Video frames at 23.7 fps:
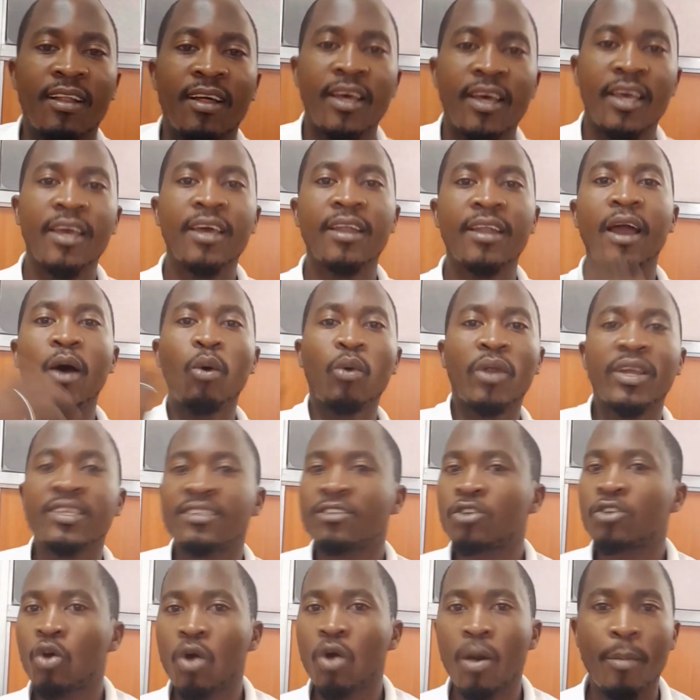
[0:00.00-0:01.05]
And now let's
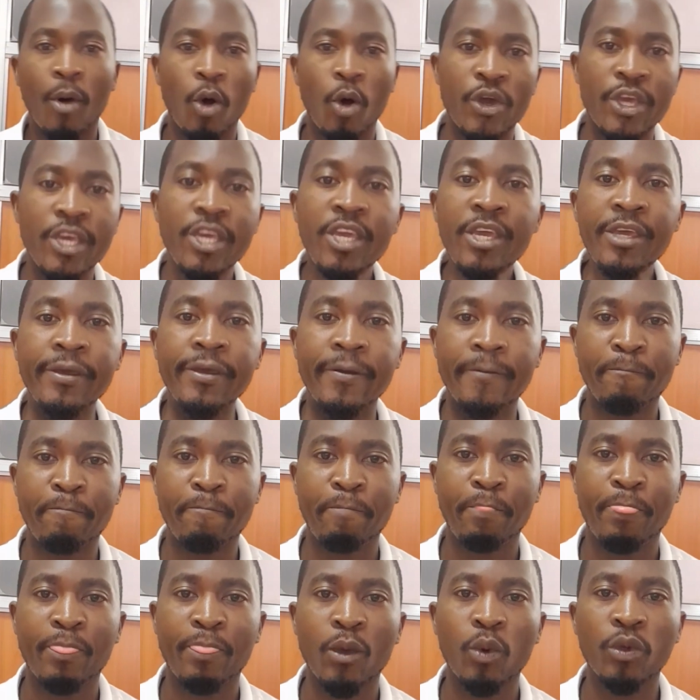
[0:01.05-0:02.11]
talk about E.
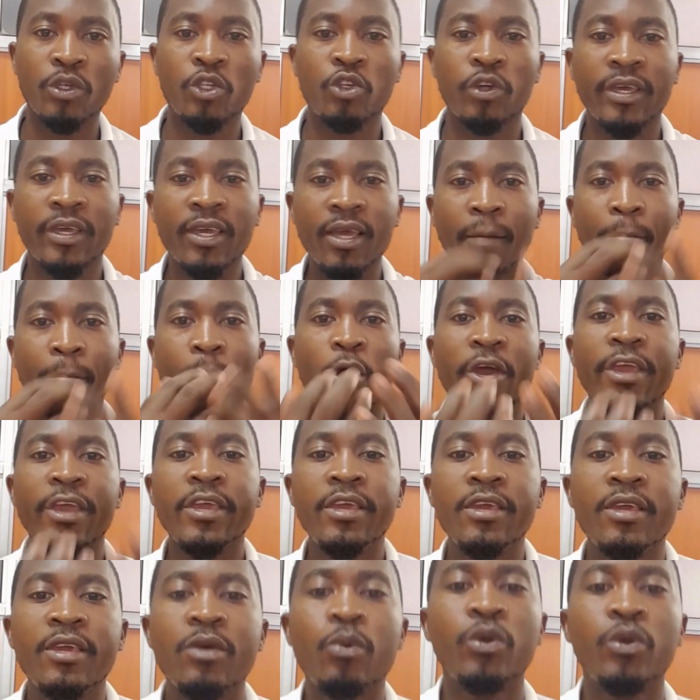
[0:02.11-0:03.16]
When talking about
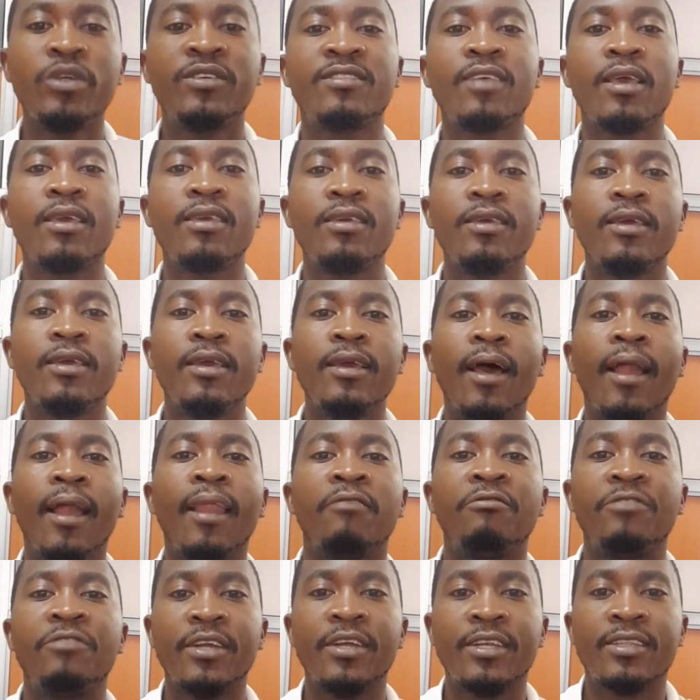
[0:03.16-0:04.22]
E, we say
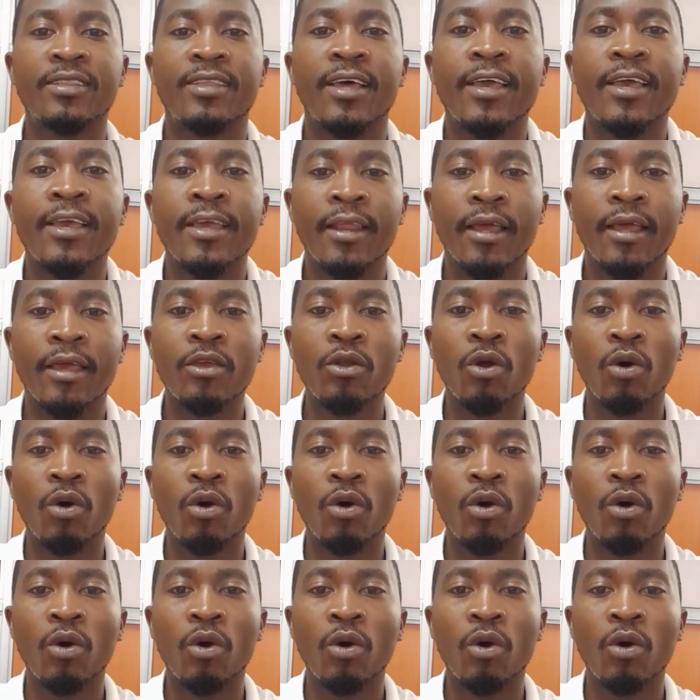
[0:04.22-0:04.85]
elevate the area.